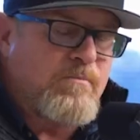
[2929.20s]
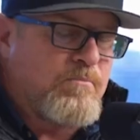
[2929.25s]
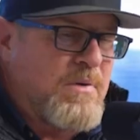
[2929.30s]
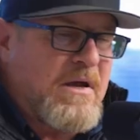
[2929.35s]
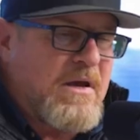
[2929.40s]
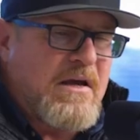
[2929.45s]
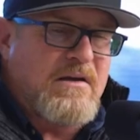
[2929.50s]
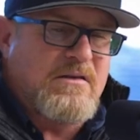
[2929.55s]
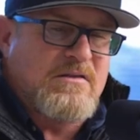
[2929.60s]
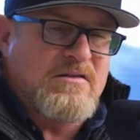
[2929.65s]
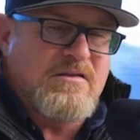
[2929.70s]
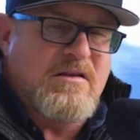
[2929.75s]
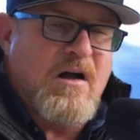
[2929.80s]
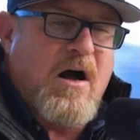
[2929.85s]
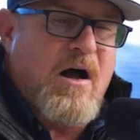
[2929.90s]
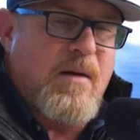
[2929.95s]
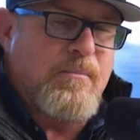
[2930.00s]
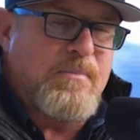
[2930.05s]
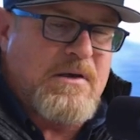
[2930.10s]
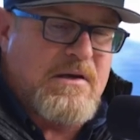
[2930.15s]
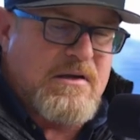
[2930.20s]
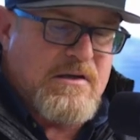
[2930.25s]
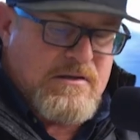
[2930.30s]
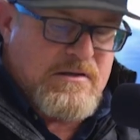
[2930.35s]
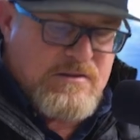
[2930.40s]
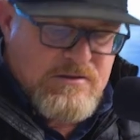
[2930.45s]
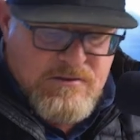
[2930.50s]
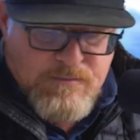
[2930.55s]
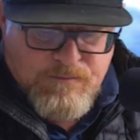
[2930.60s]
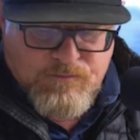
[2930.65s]
big stop
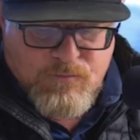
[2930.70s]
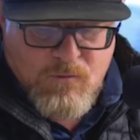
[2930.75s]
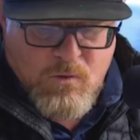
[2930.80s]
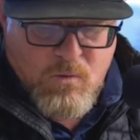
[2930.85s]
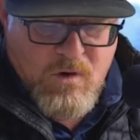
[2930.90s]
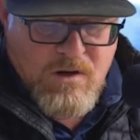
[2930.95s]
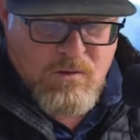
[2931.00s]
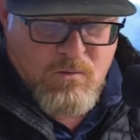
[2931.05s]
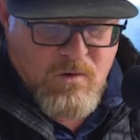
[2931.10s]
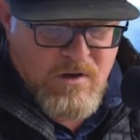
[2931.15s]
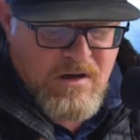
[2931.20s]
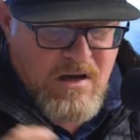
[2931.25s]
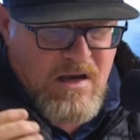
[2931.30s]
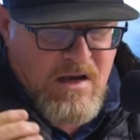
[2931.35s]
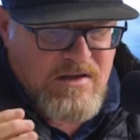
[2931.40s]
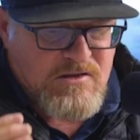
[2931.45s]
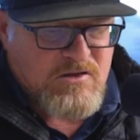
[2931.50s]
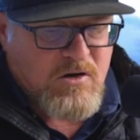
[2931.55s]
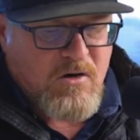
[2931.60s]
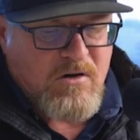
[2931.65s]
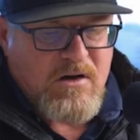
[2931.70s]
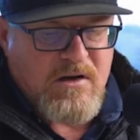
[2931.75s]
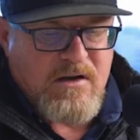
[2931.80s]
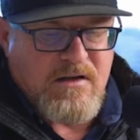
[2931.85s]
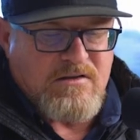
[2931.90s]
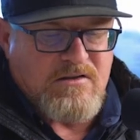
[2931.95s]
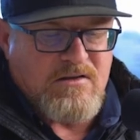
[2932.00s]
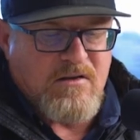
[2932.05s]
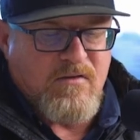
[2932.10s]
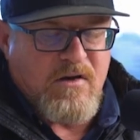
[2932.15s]
is when I started
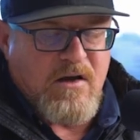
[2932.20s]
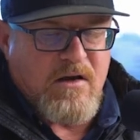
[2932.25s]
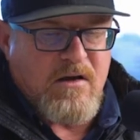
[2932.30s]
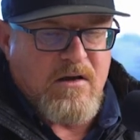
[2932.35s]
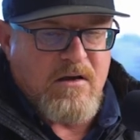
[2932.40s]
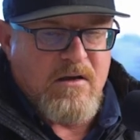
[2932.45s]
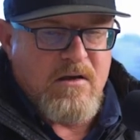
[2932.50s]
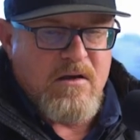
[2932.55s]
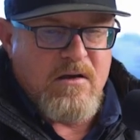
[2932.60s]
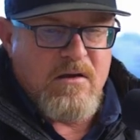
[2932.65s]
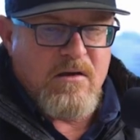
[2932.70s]
at Civic,